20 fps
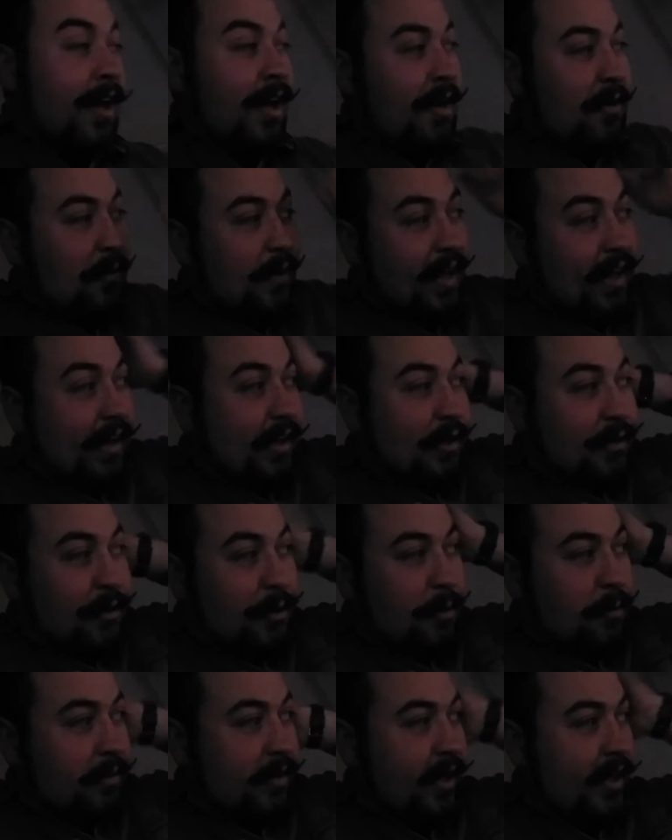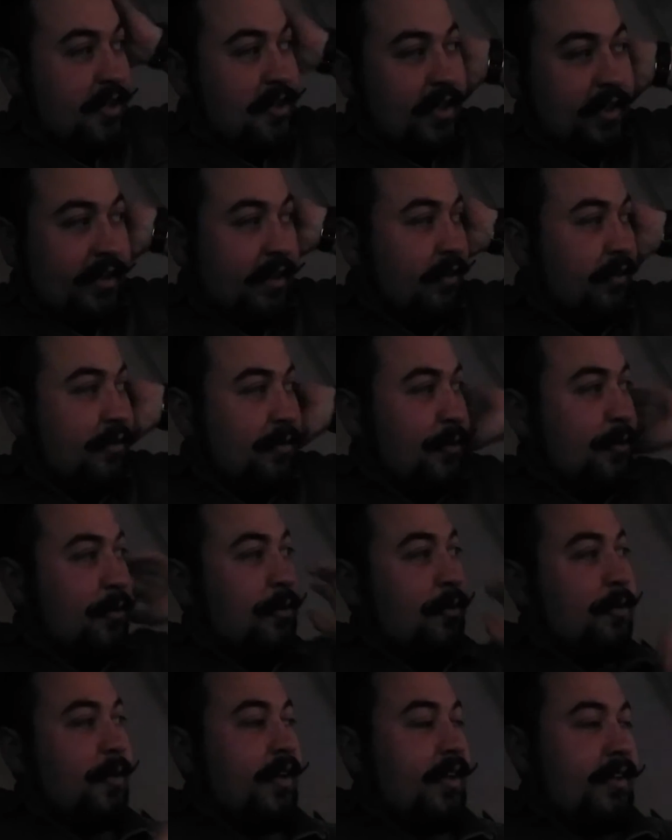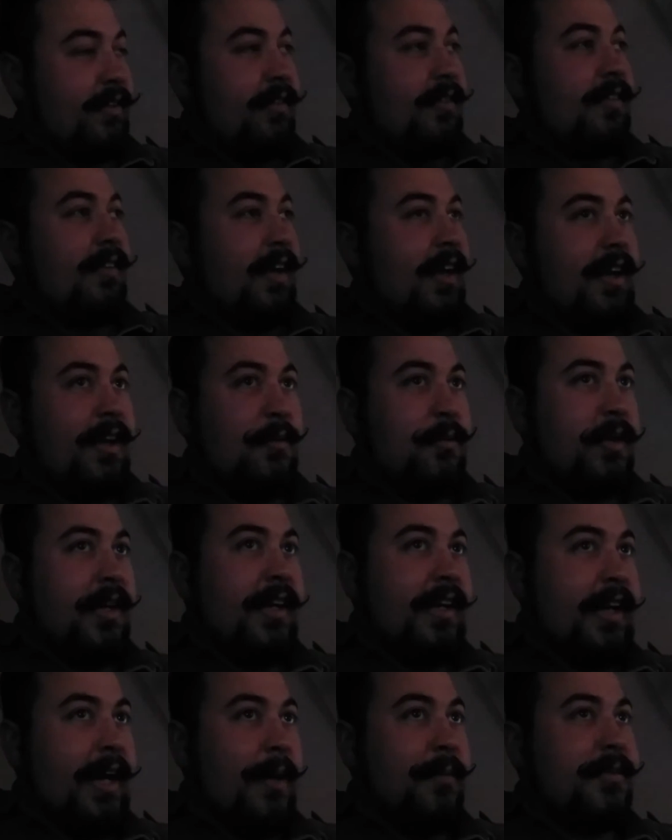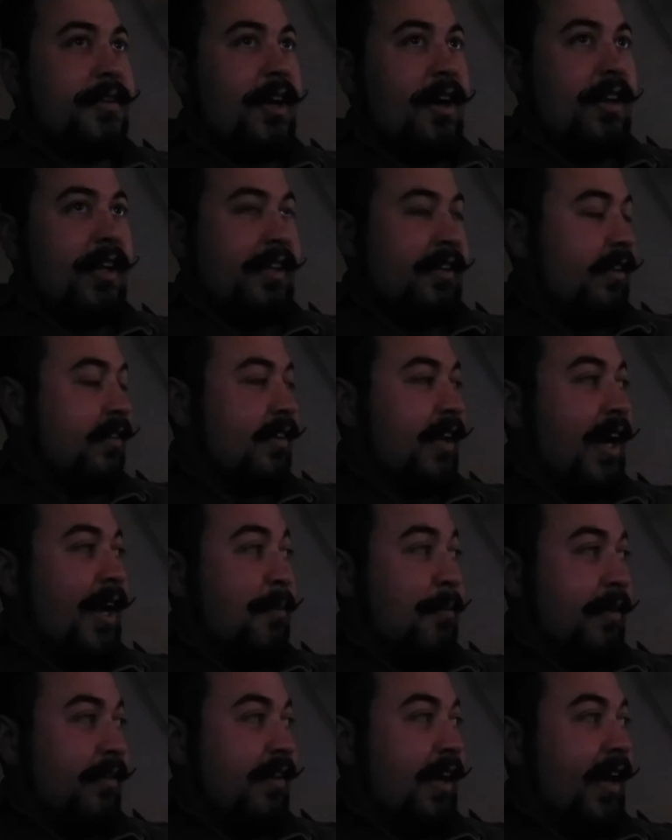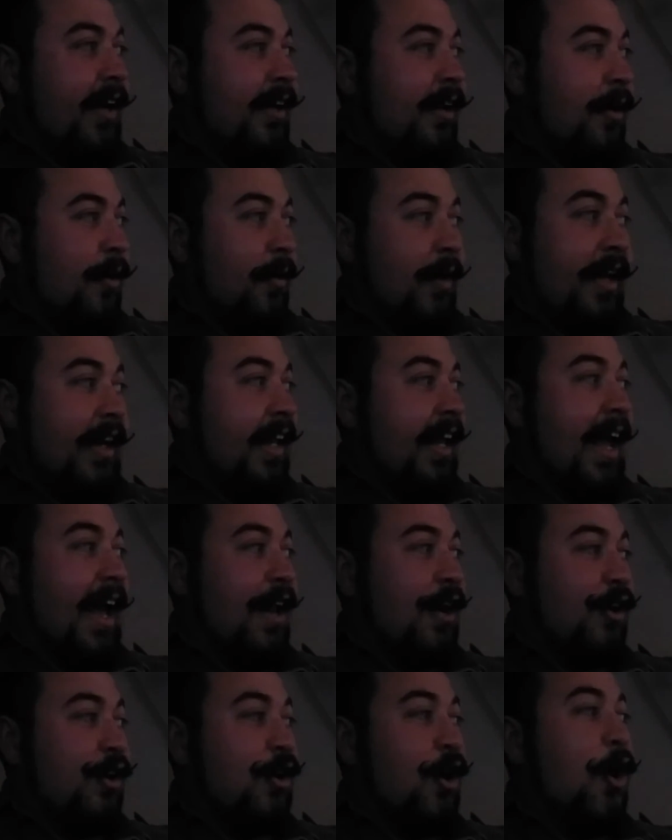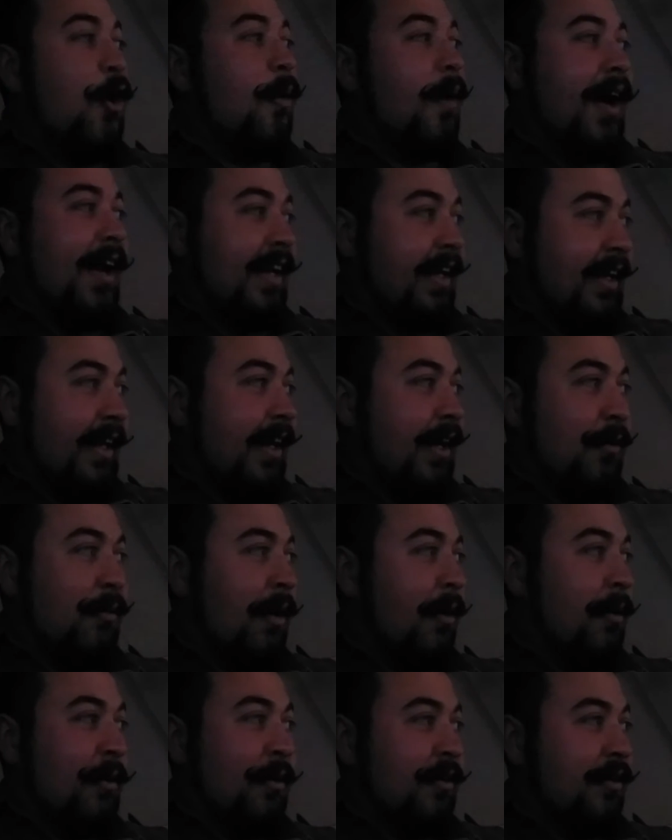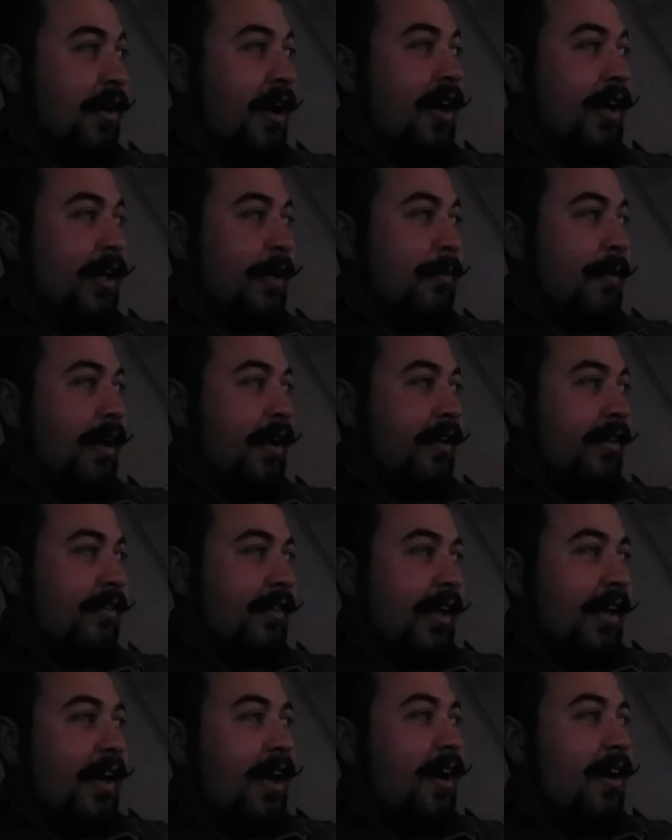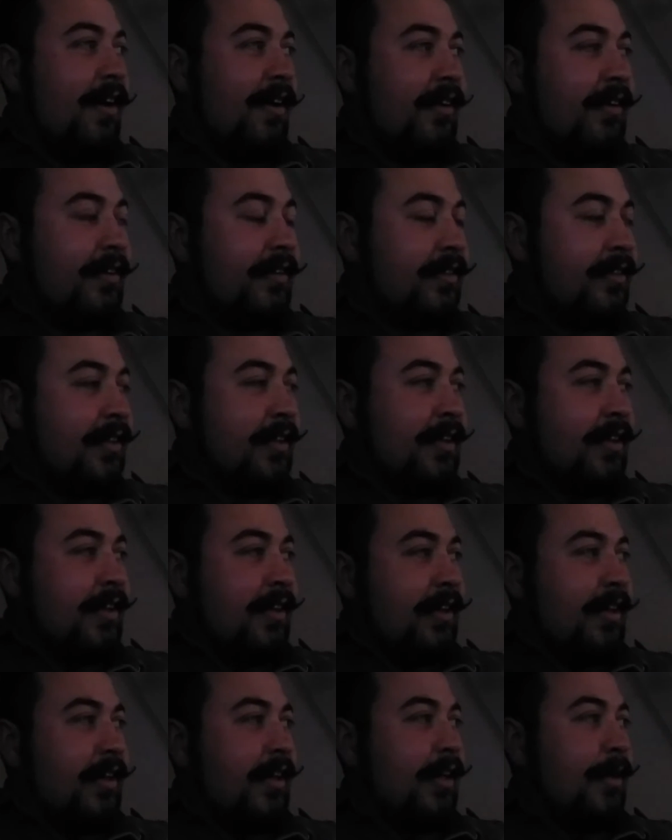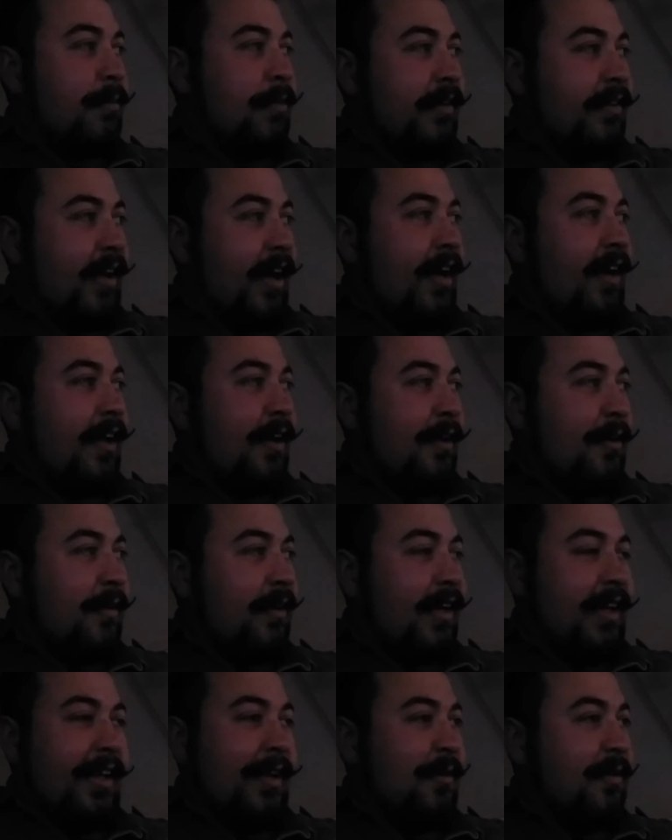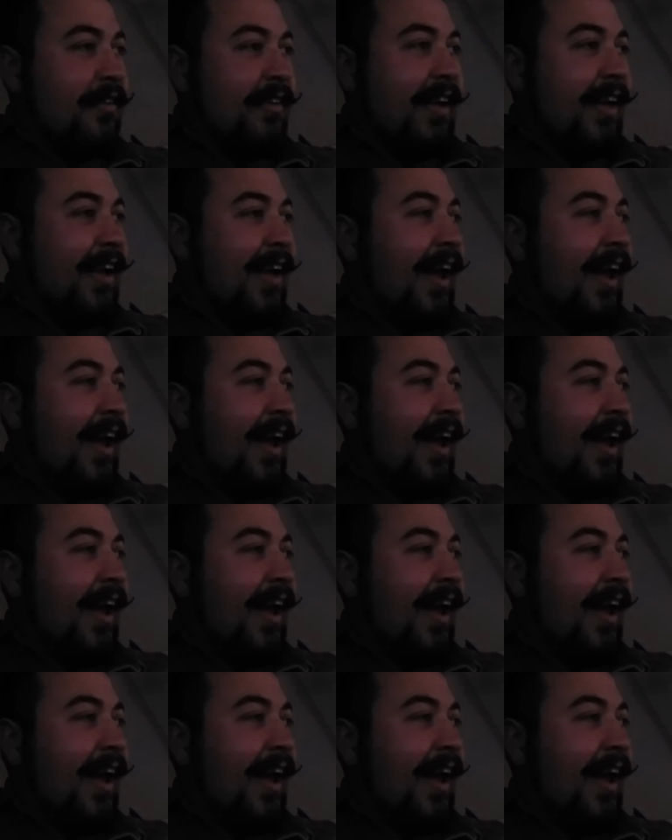We had a group project in school once, and we kept calling this guy a potato, and he had no idea what we were talking about. It's like, oh, you're a potato. And he was like,